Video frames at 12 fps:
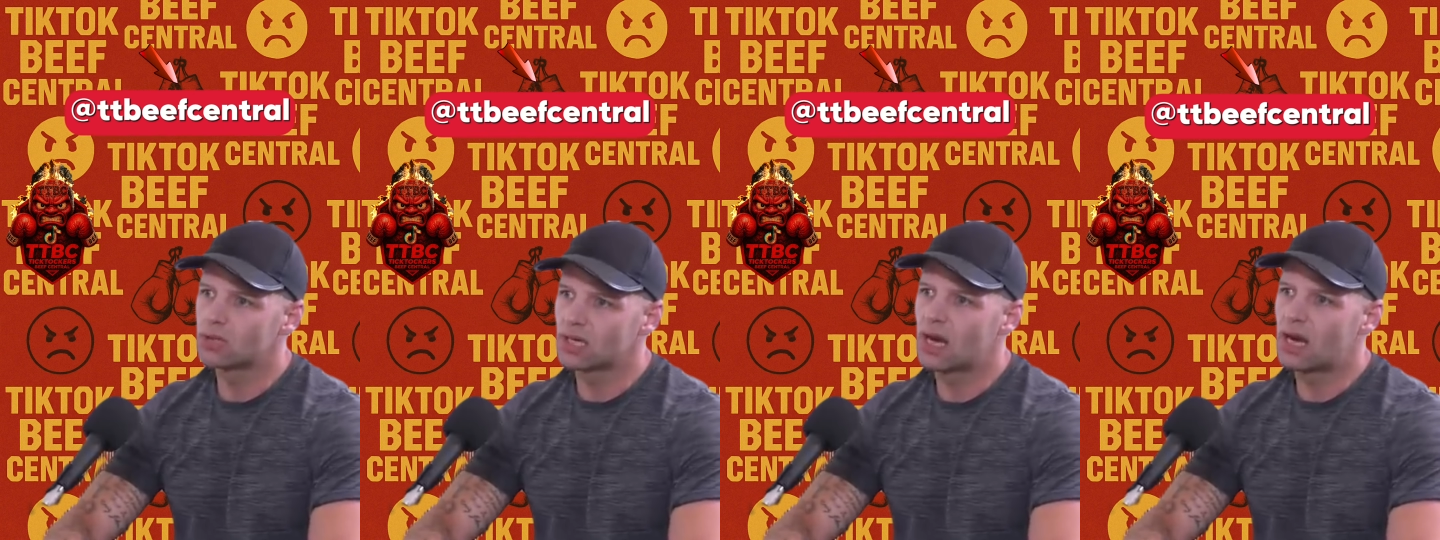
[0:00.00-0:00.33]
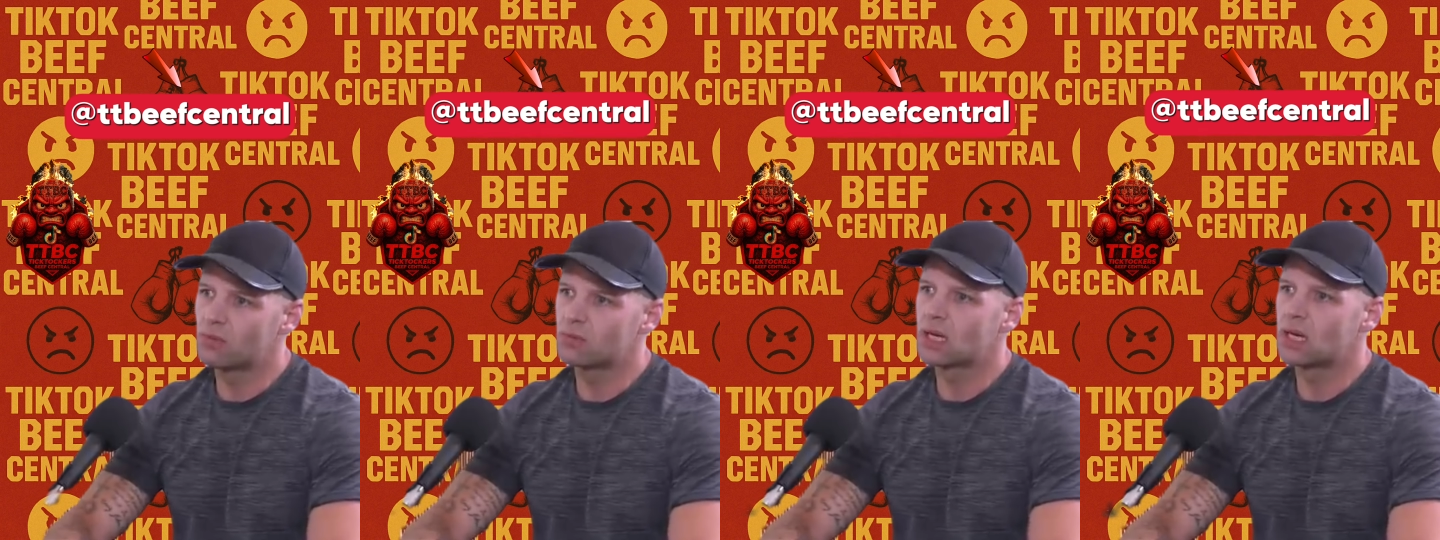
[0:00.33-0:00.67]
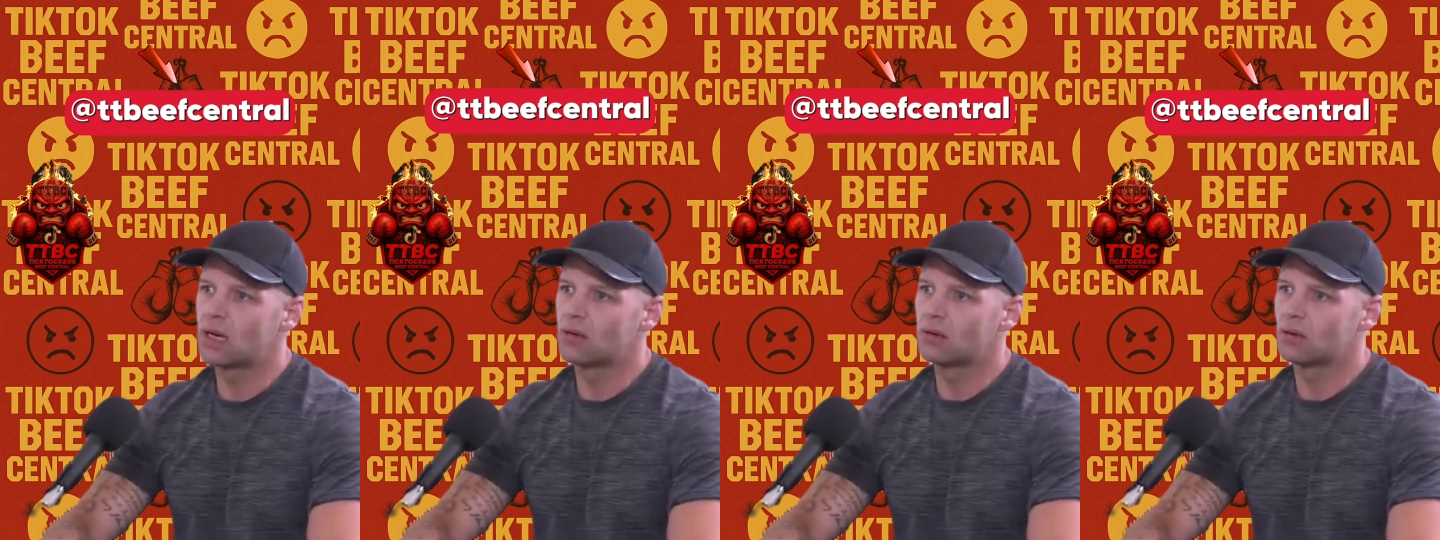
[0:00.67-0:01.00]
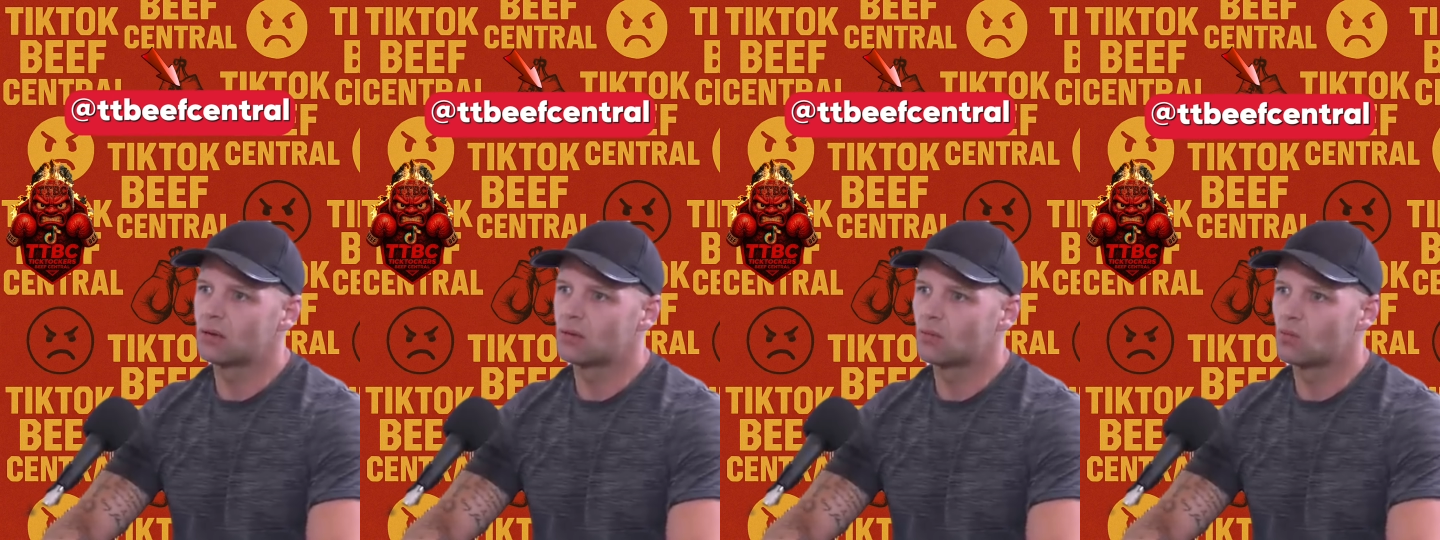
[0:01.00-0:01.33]
to calm him
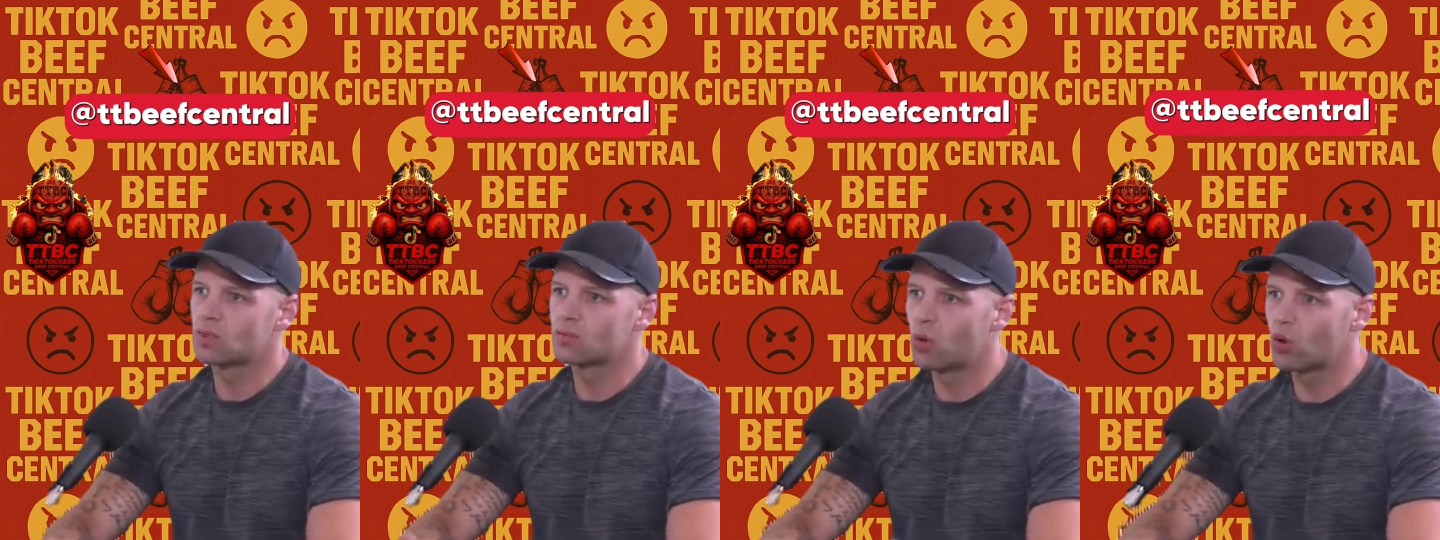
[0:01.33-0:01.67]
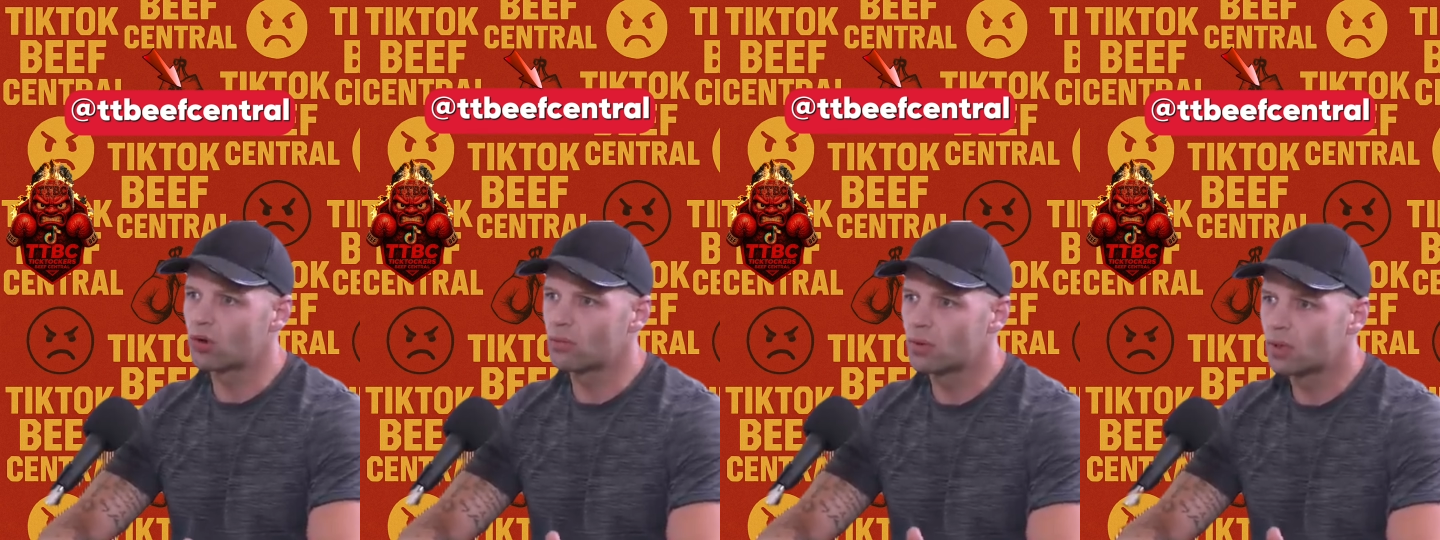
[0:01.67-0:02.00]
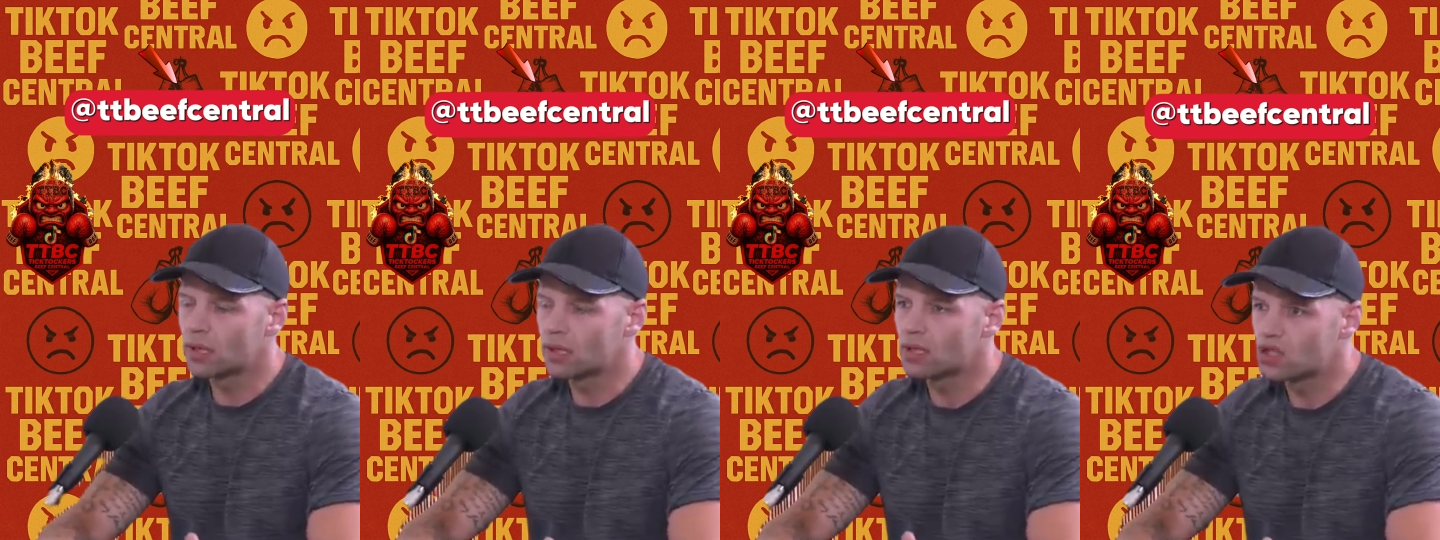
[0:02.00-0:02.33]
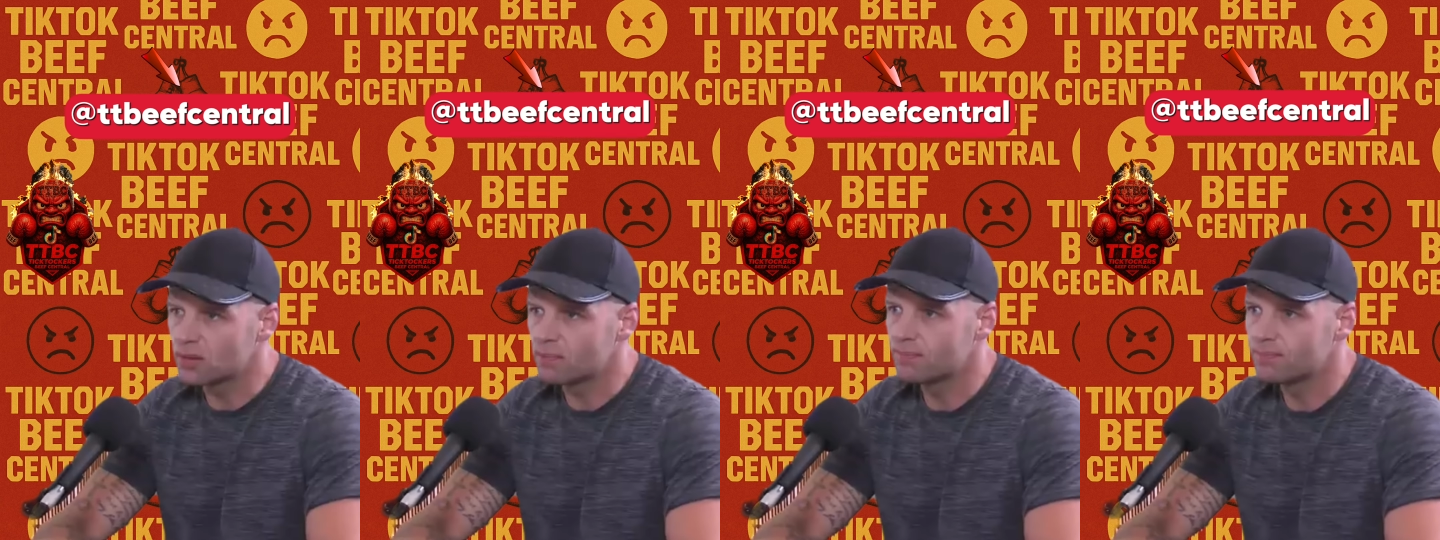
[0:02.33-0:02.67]
down was put him in a
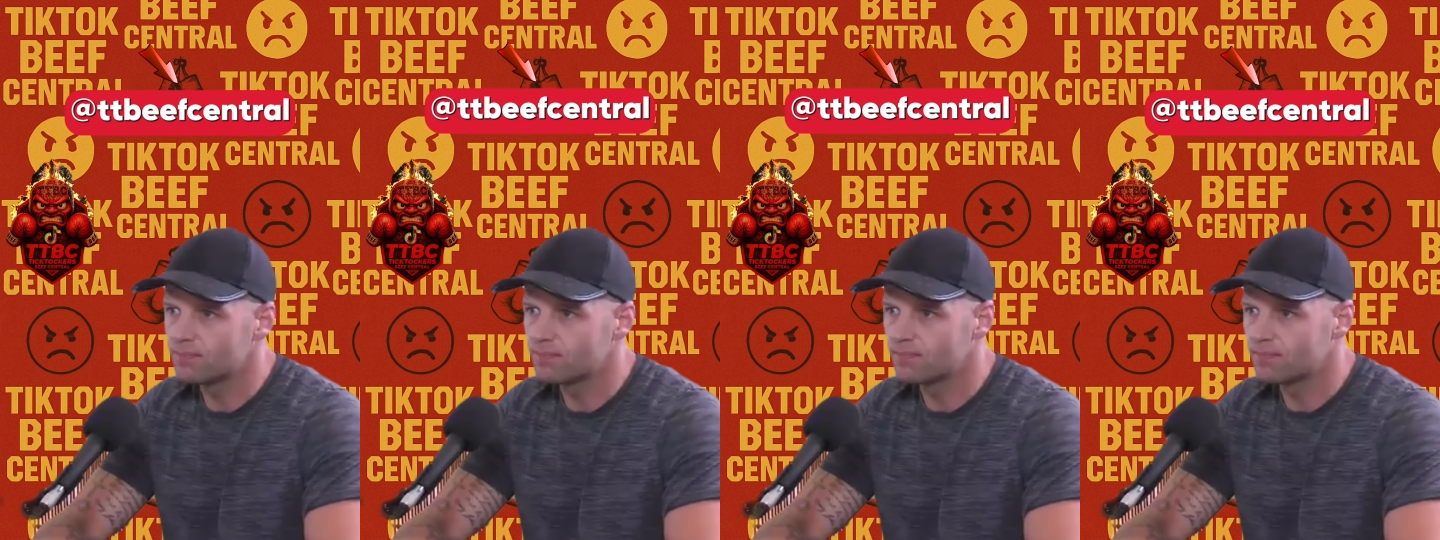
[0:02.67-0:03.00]
gym.